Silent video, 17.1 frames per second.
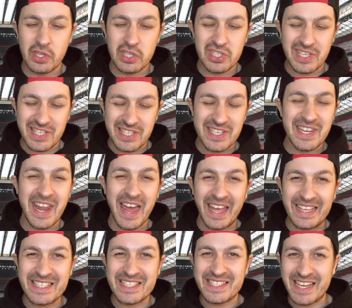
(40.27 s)
There's this
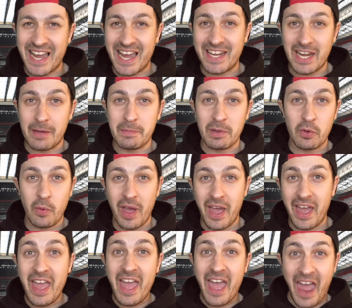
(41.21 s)
nice dynamic
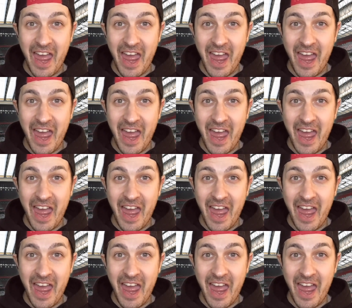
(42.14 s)
where